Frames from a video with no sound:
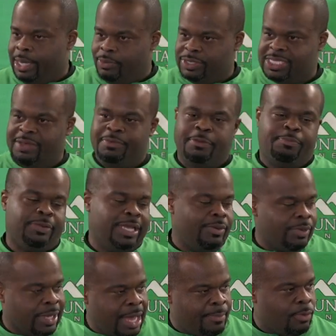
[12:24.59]
Was able to play
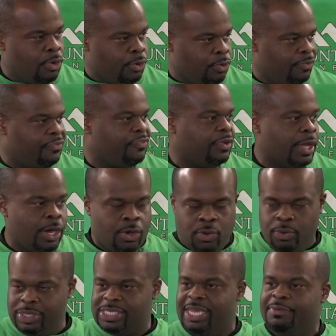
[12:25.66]
with a lot more flow,
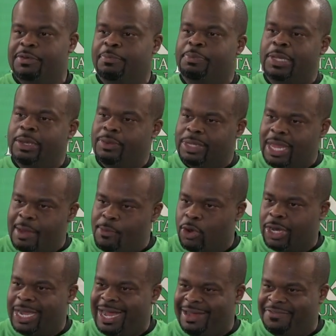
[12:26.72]
was able to play with a lot more
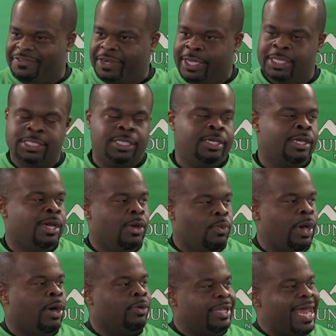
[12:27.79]
confidence.
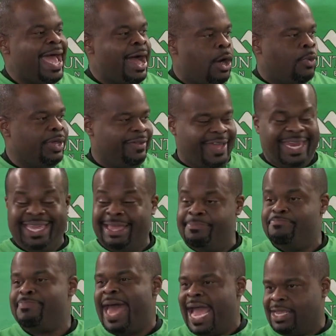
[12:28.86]
Well, now we've got to
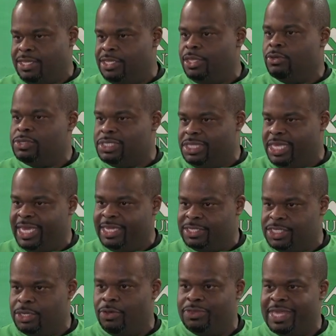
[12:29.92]
get back to those things
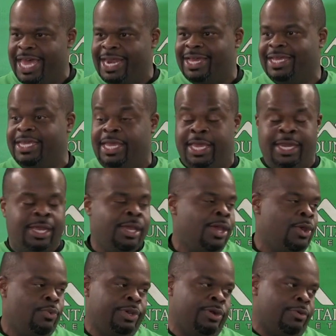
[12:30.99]
so that, again,
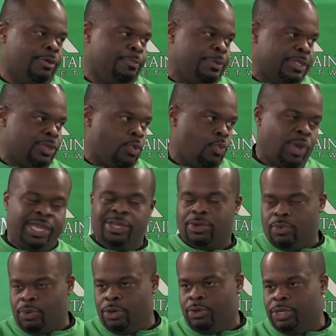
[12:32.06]
we don't want to put the weight of the
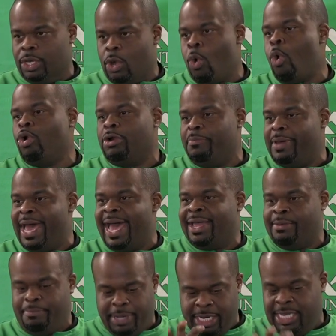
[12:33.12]
world on the
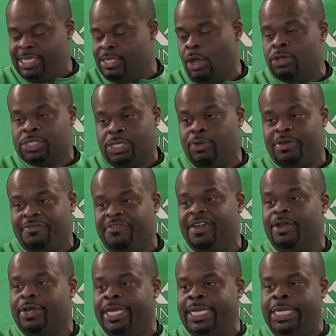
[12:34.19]
quarterback, but he's also a
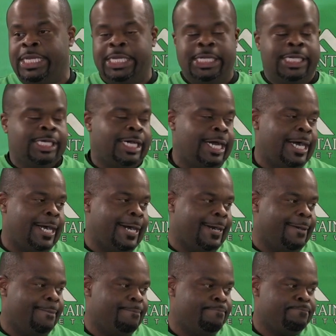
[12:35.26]
very
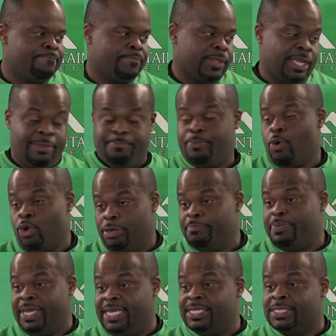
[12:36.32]
important
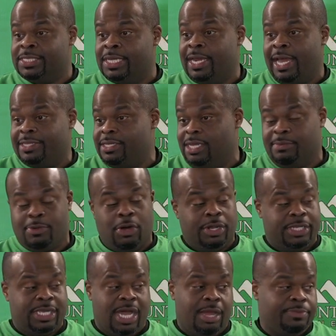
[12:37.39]
piece. I tell him all
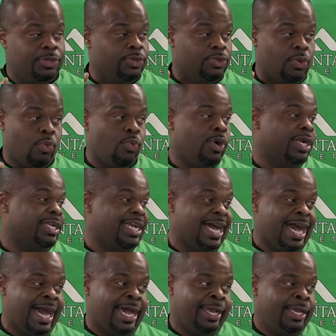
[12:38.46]
the time, you're the one
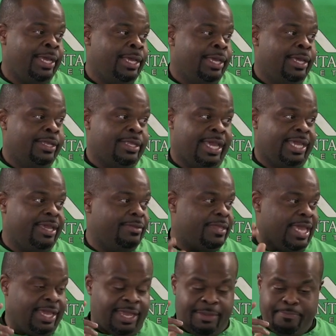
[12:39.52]
guy that can
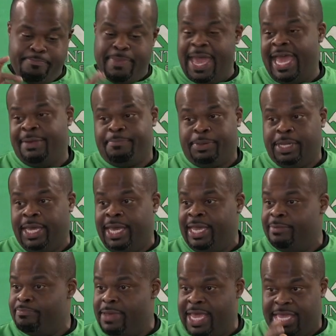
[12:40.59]
take a bad play
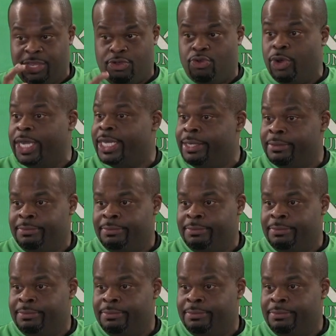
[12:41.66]
and make it great.